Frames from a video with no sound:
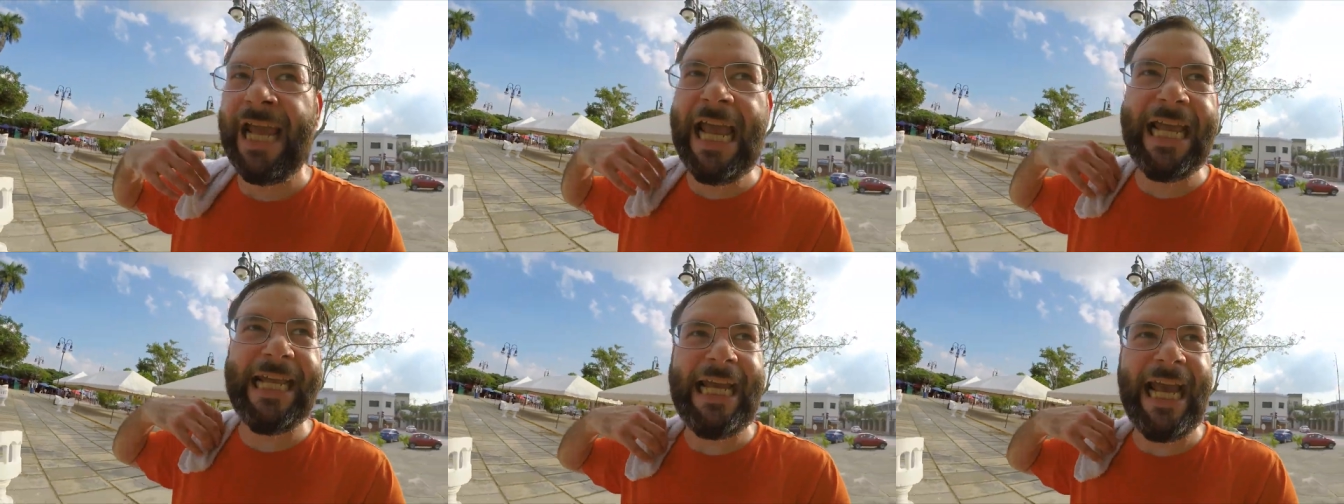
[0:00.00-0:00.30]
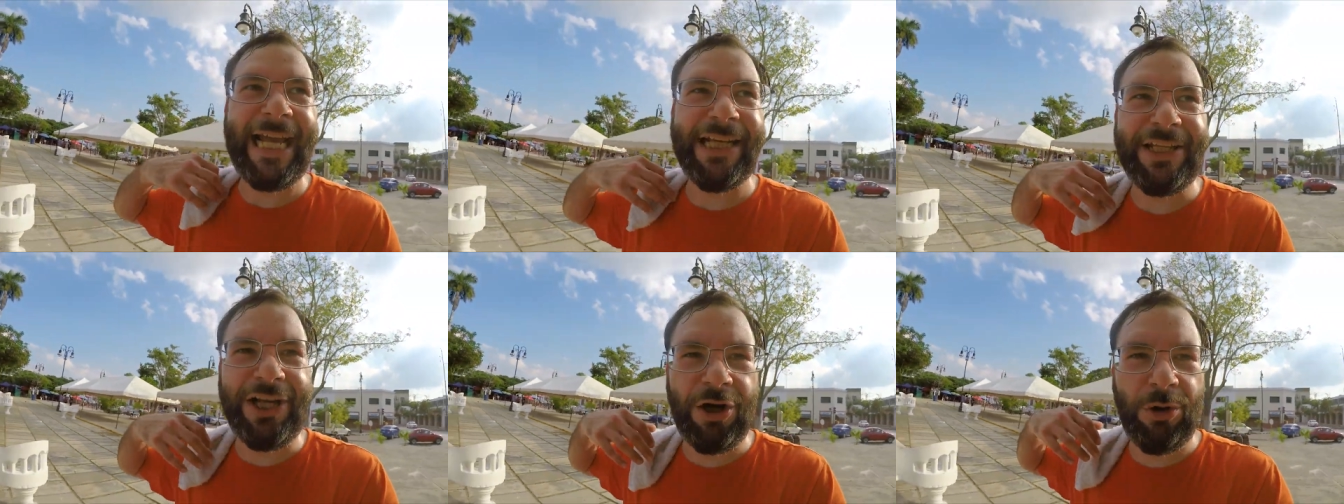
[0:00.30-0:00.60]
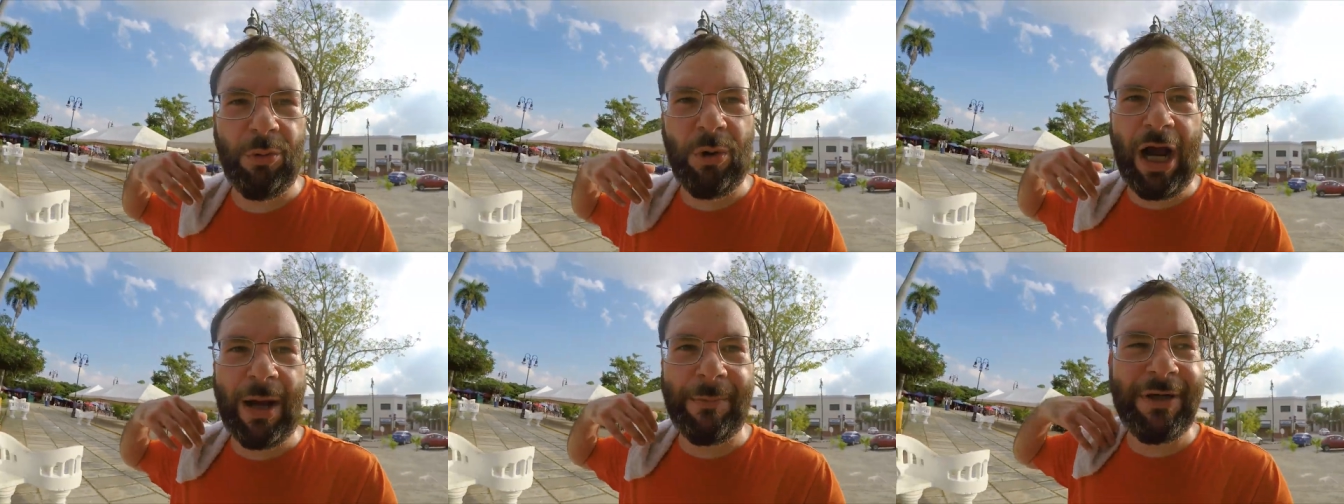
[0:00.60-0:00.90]
again, you
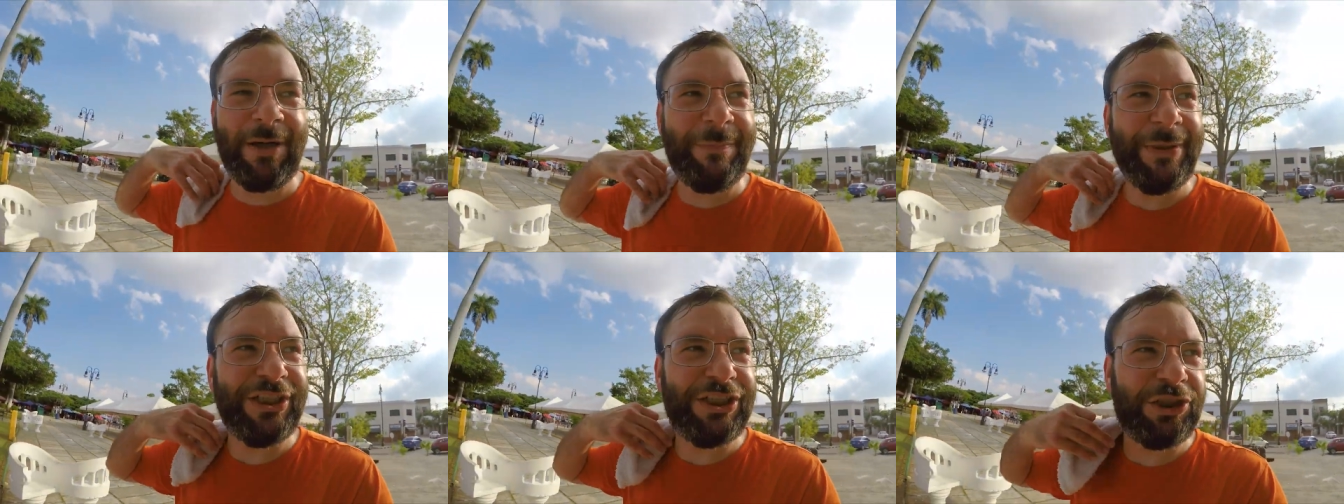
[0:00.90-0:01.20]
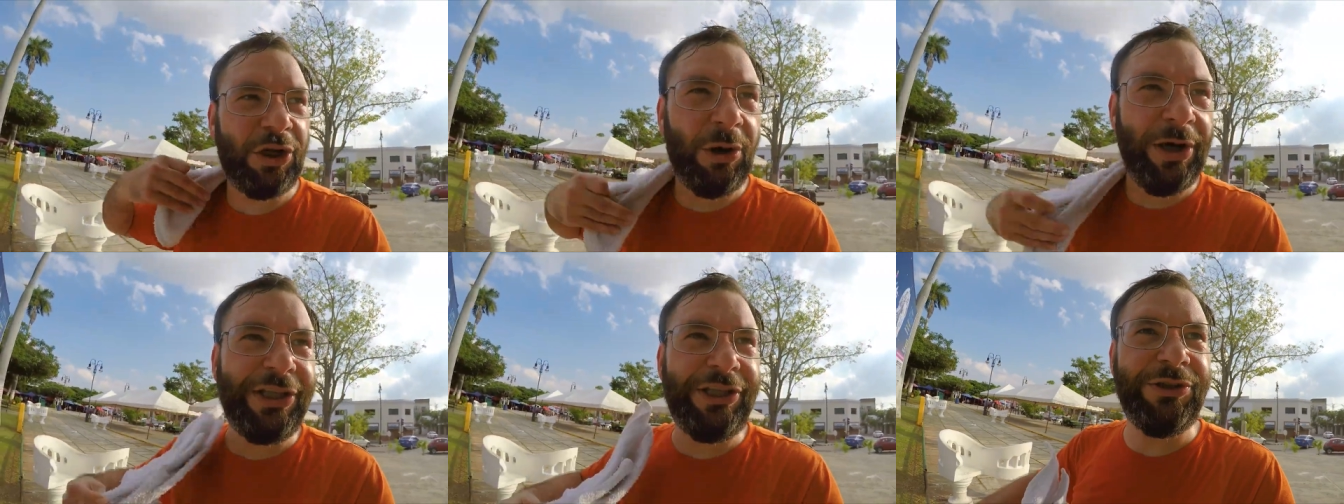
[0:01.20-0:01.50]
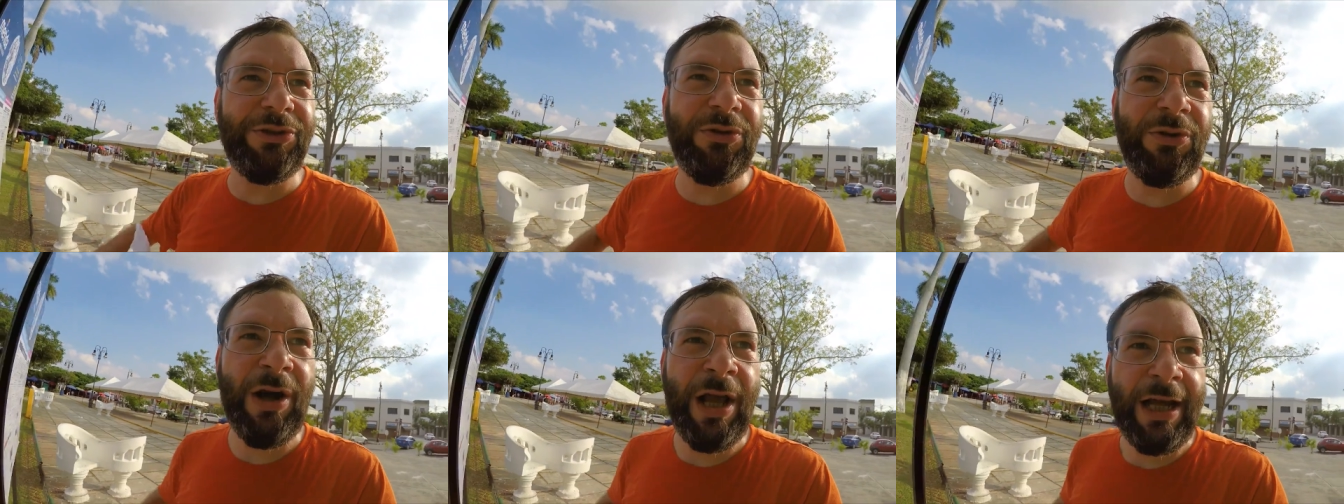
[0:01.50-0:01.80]
know, I'm gonna be showing
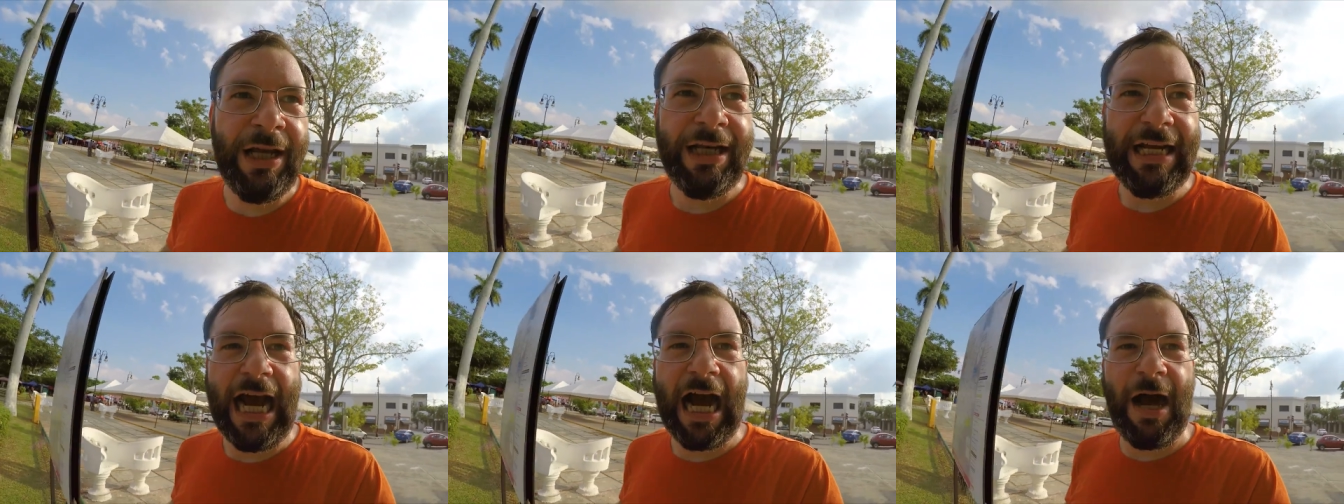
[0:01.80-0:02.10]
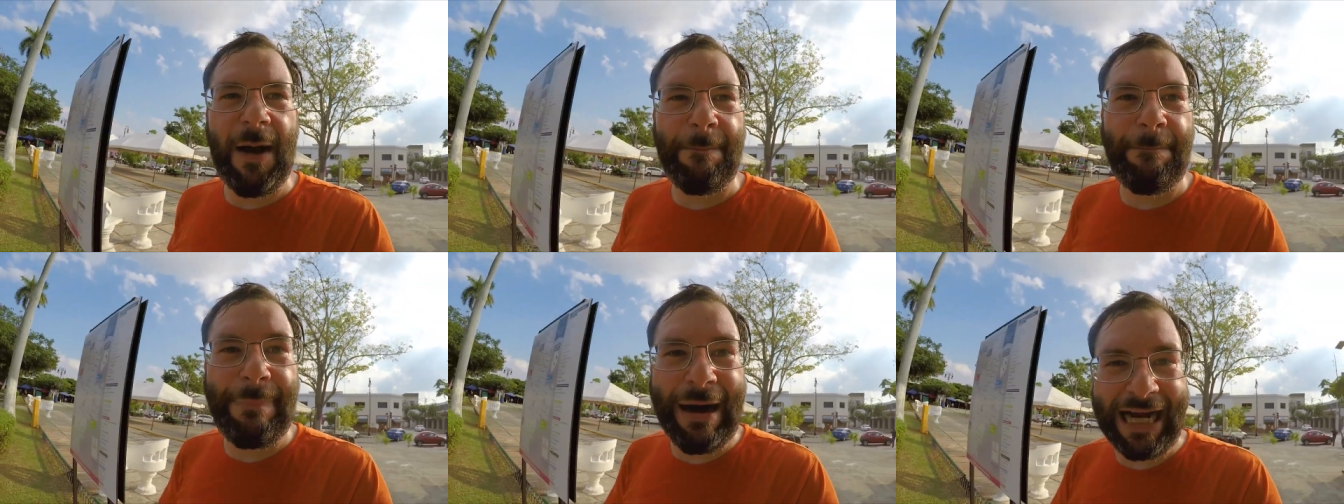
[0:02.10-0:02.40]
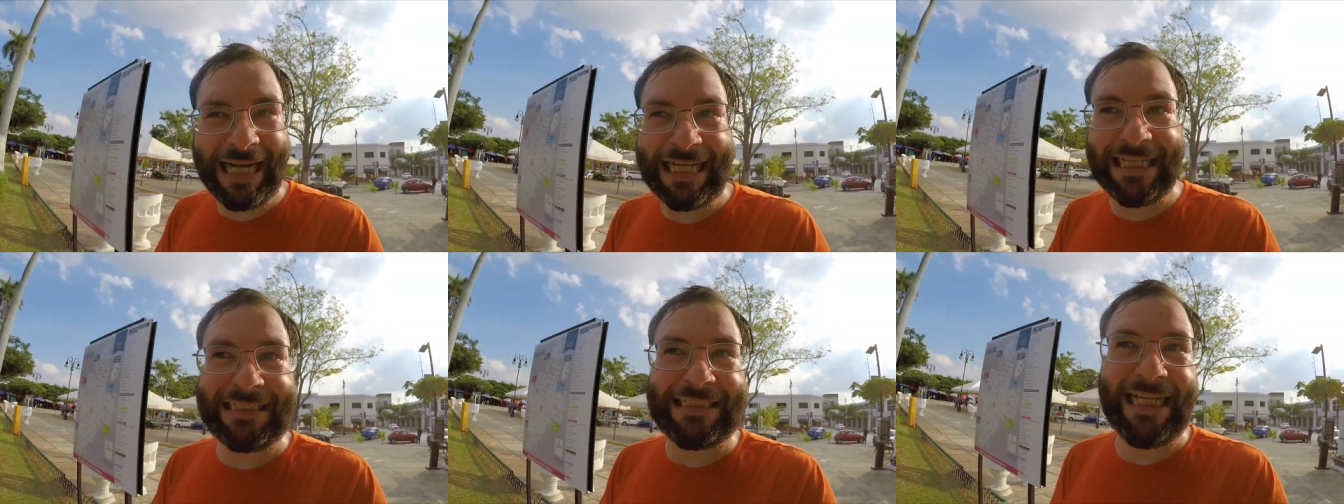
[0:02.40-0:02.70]
you um,
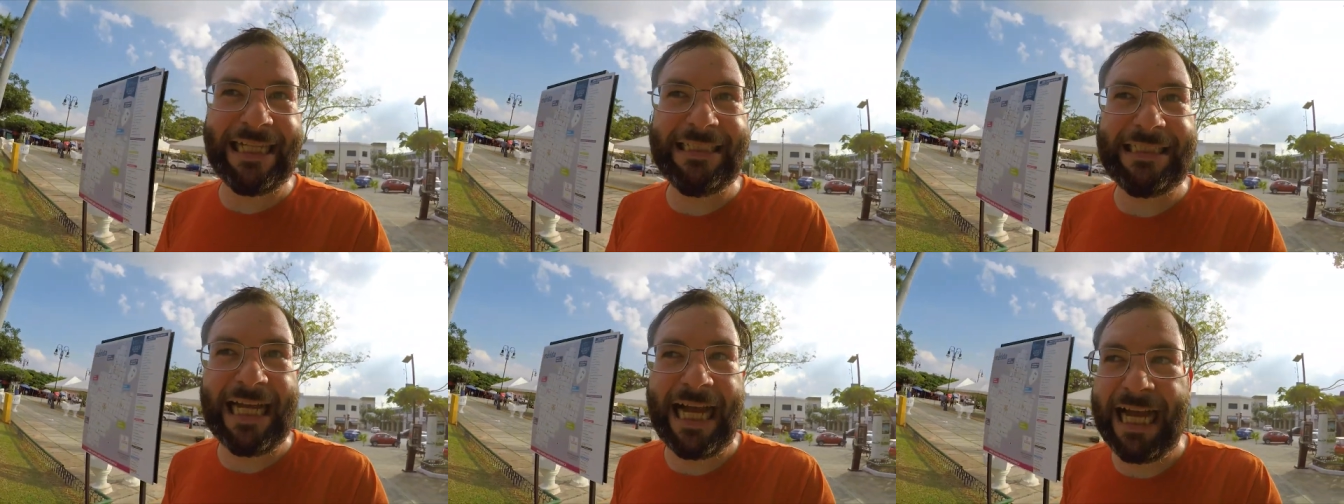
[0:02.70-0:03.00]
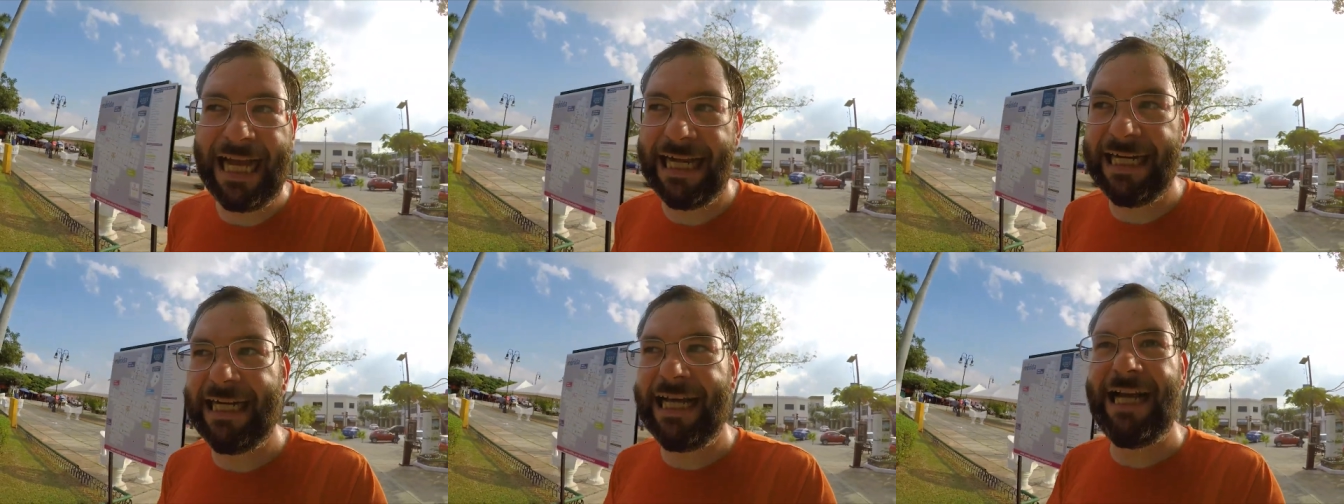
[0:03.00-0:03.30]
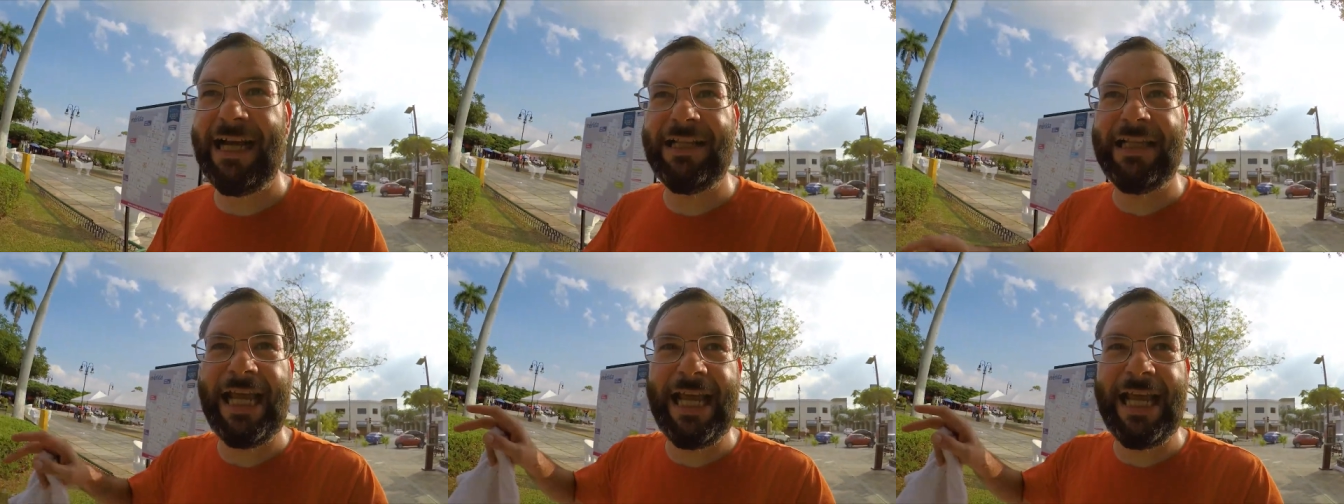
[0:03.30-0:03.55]
Parque Santa Ana.